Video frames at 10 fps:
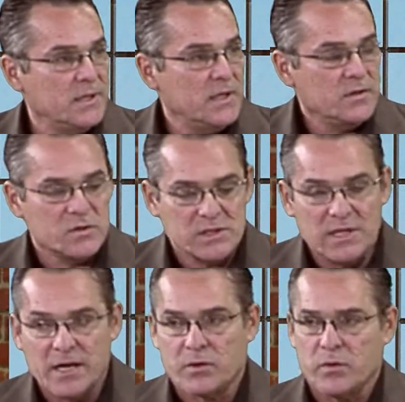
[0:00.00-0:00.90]
Mm-hmm. There's a
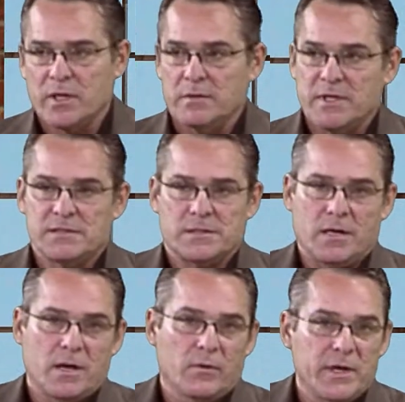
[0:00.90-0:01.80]
lot of curriculum that's
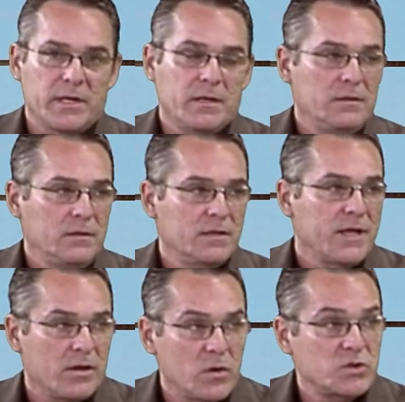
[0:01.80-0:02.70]
already in
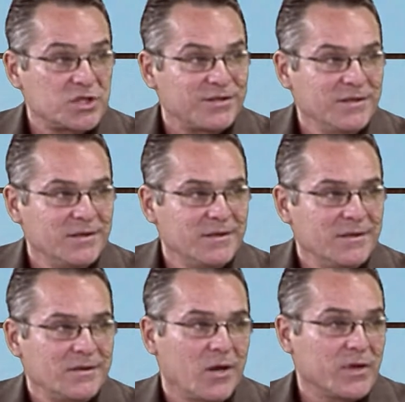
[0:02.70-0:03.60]
that ocean.
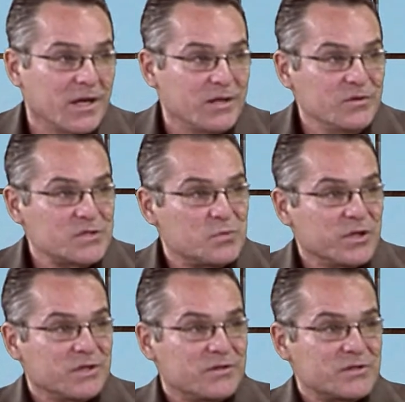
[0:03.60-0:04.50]
All we got to do is bring
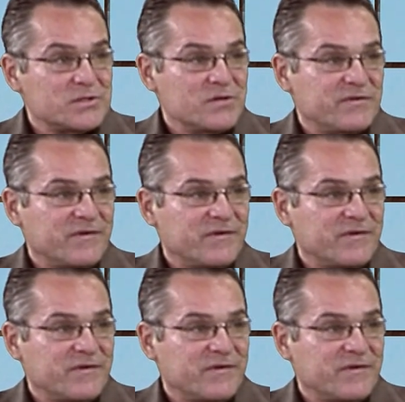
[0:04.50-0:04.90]
it to the surface.